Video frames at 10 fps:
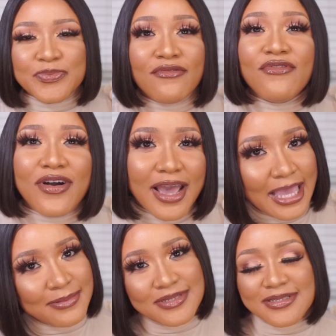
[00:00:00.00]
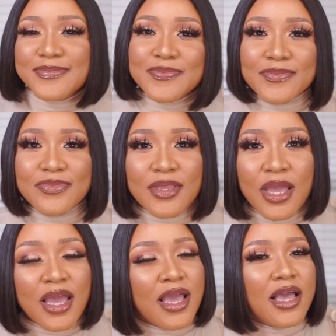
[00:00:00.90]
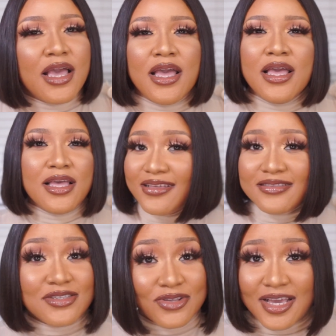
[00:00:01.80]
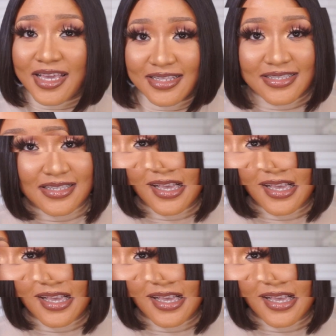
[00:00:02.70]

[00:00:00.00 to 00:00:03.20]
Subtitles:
vibes. That's all I can say.